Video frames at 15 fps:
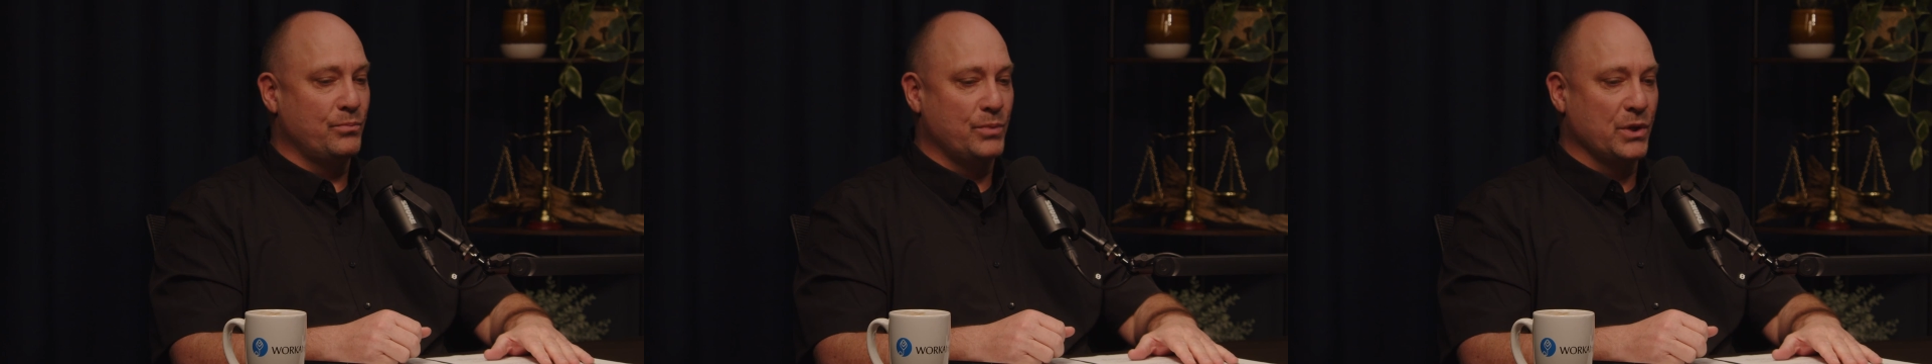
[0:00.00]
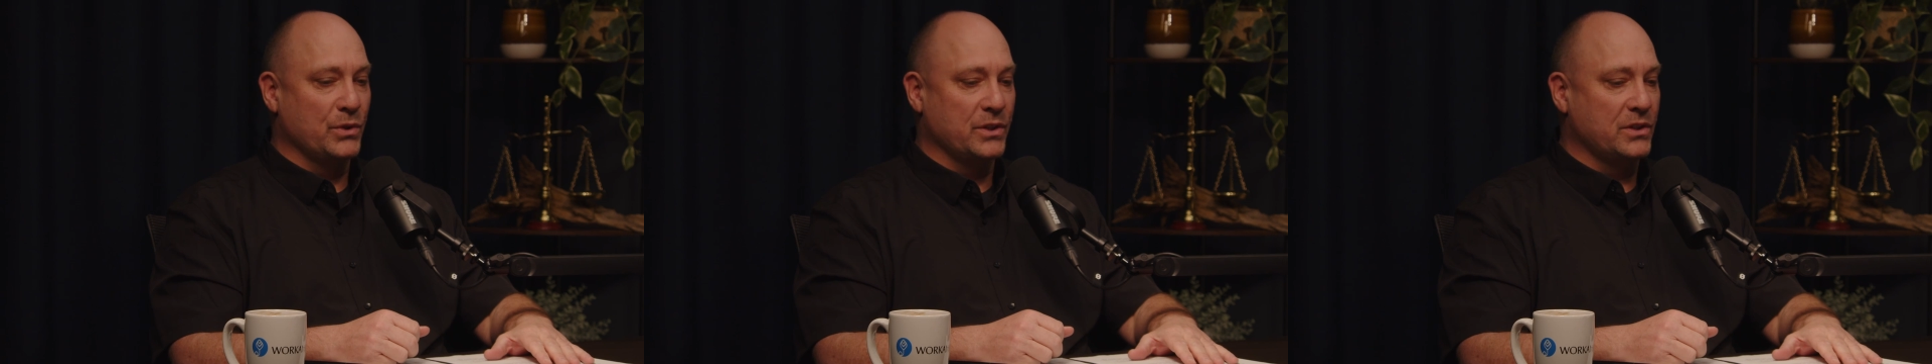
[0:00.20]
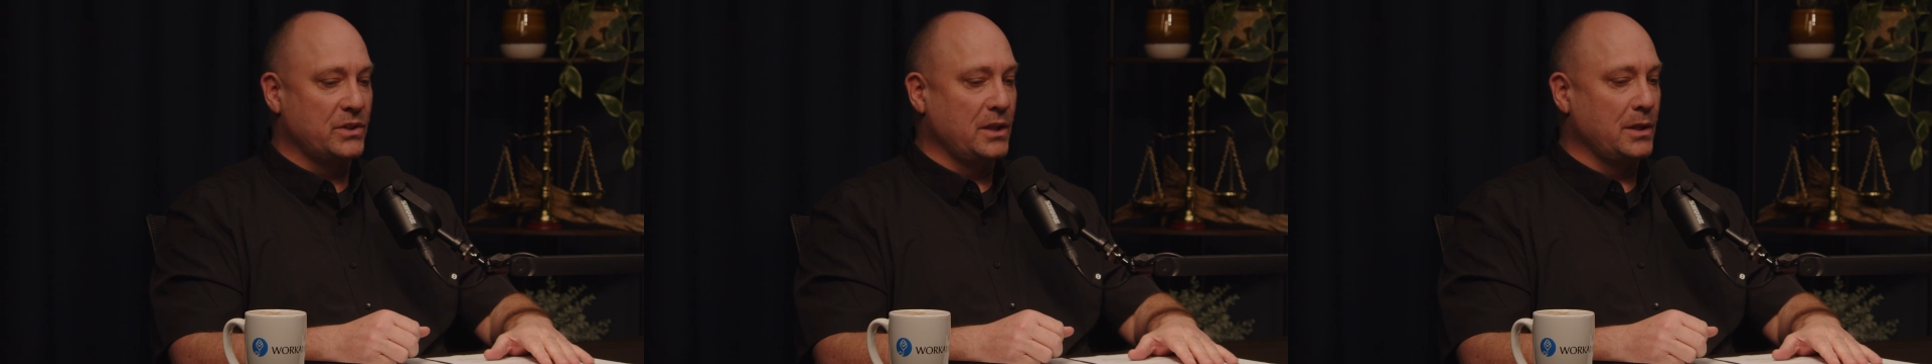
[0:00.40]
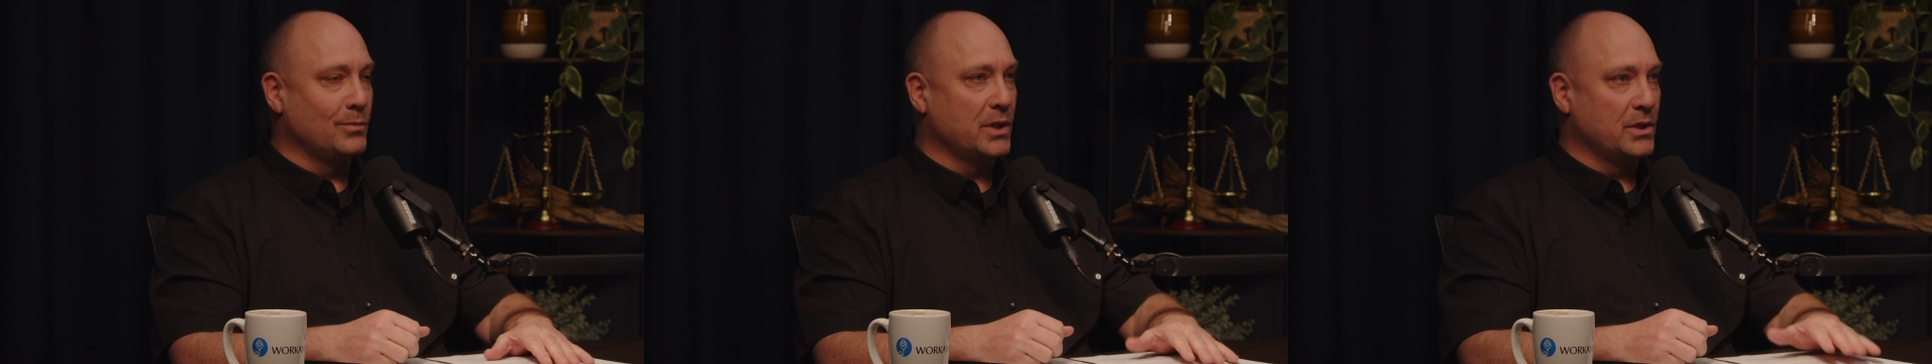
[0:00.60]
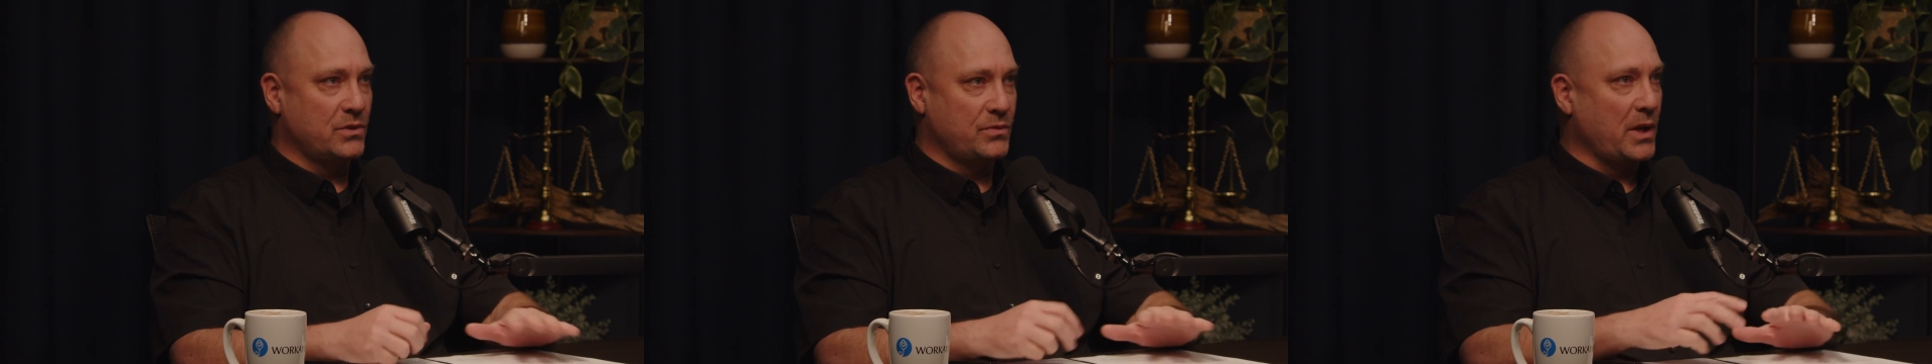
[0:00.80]
built a team
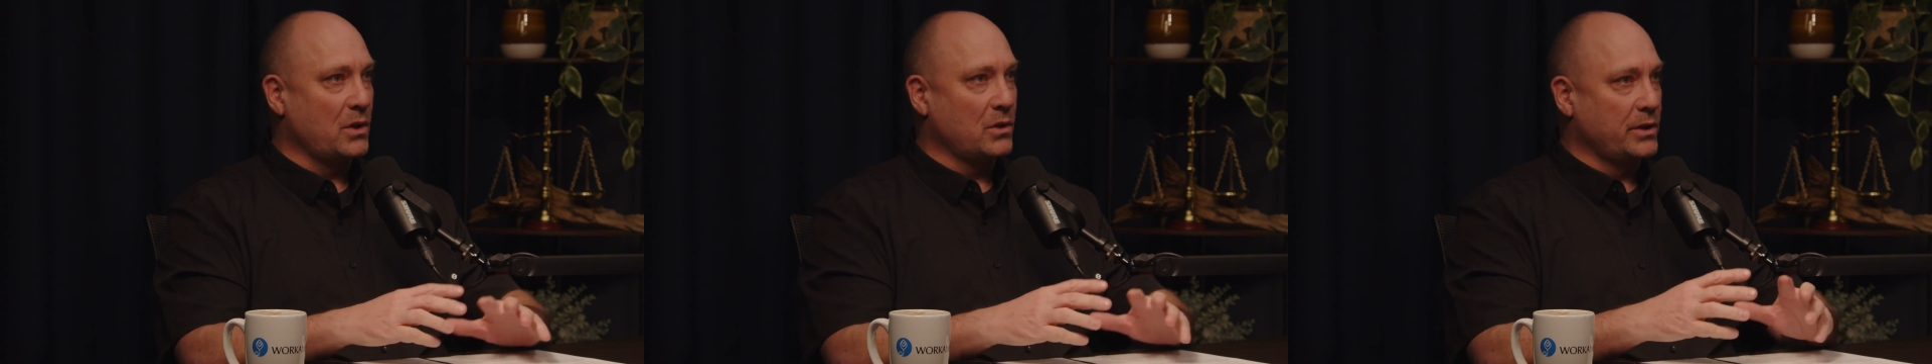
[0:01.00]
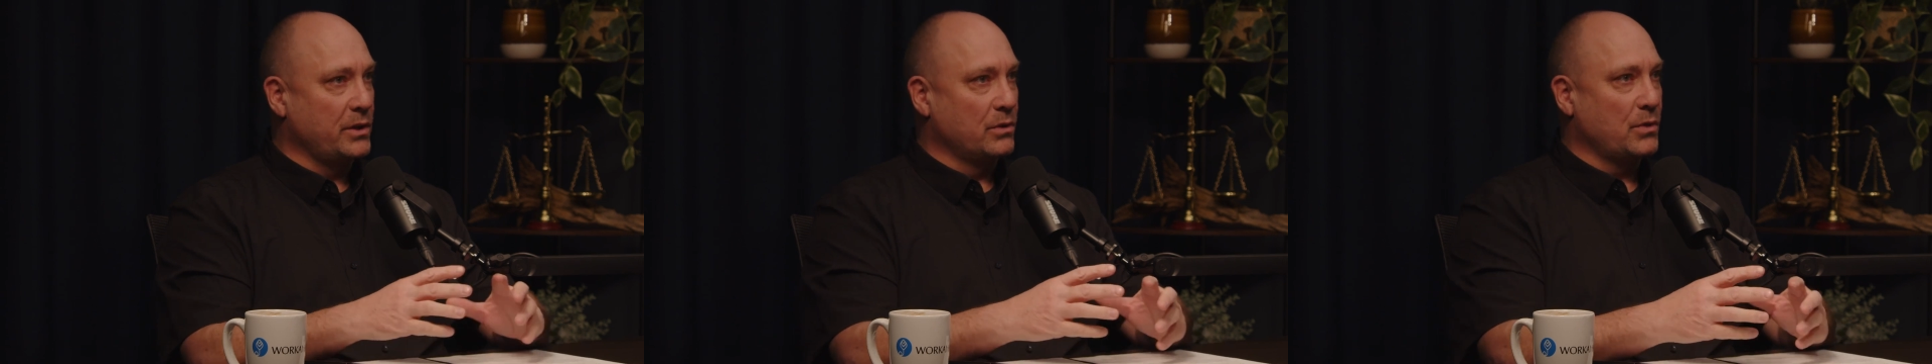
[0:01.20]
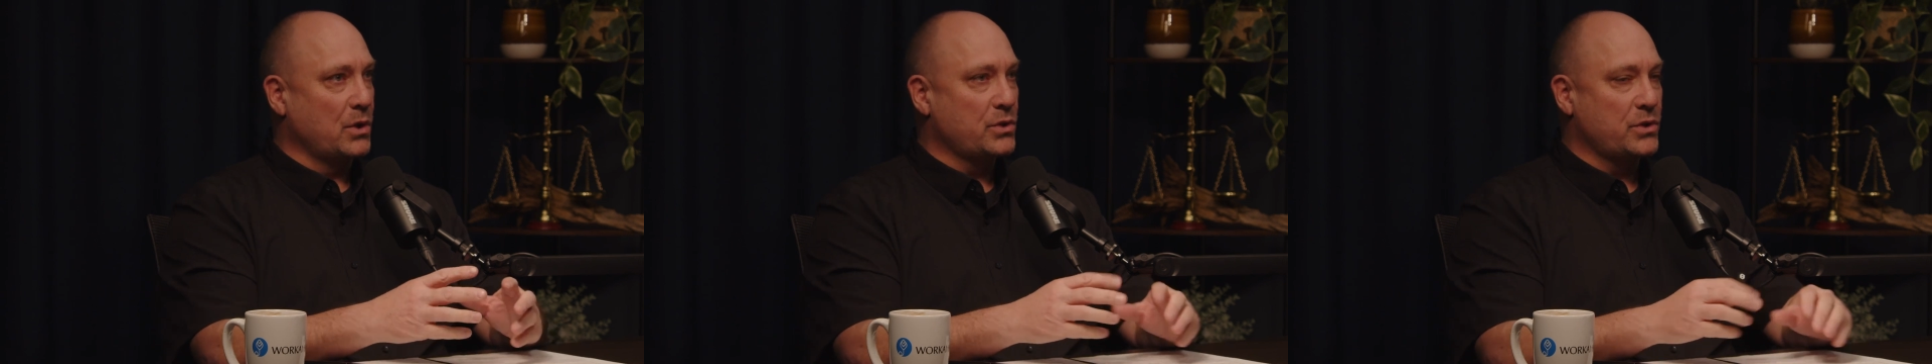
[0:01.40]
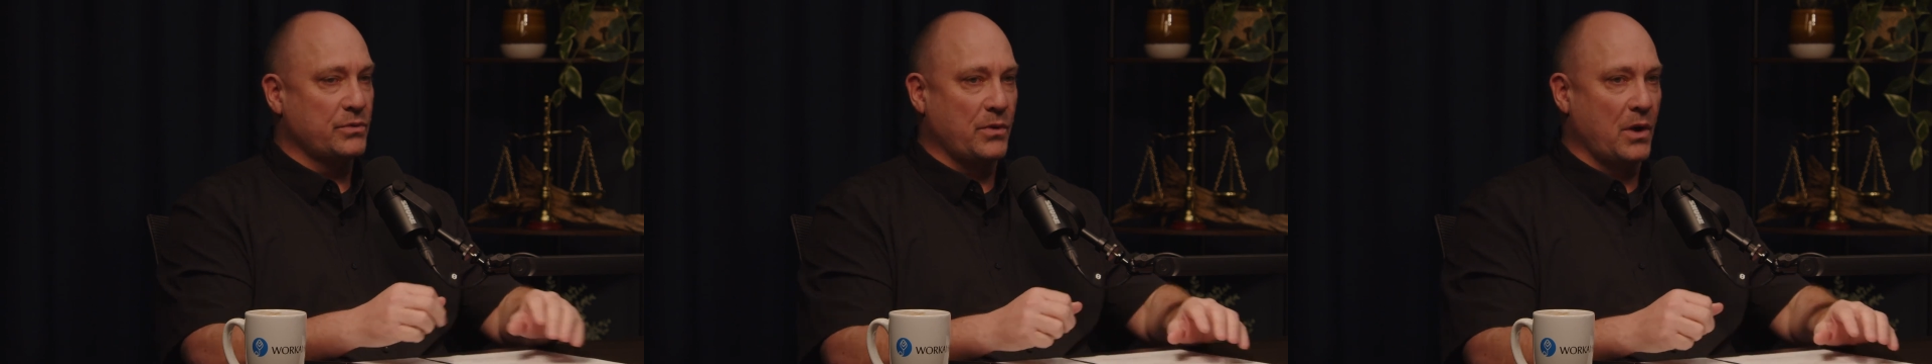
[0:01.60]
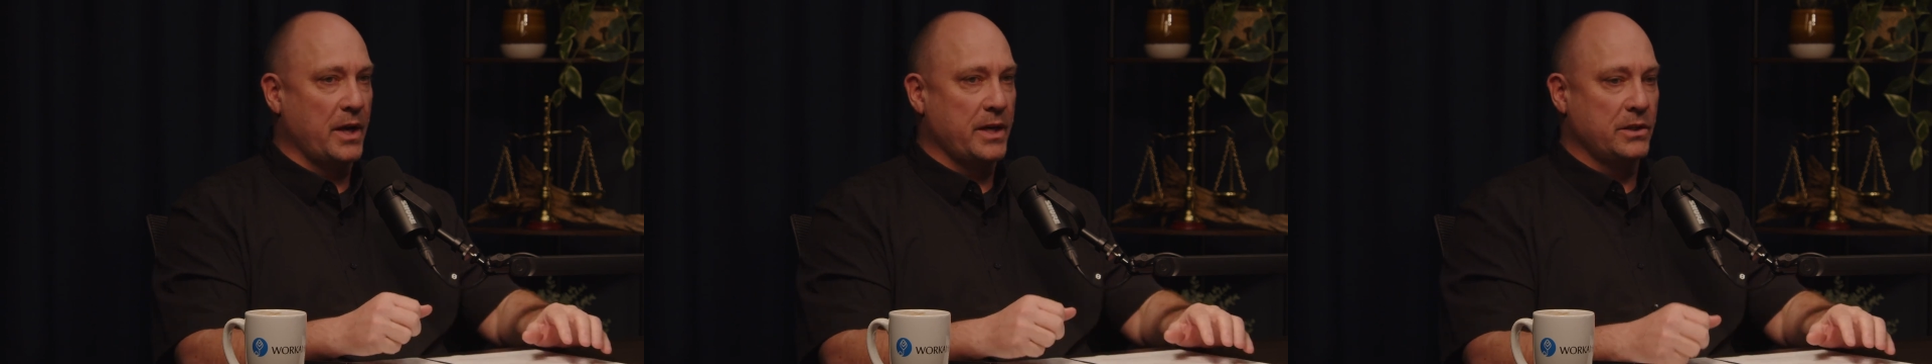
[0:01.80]
that's fairly diversified,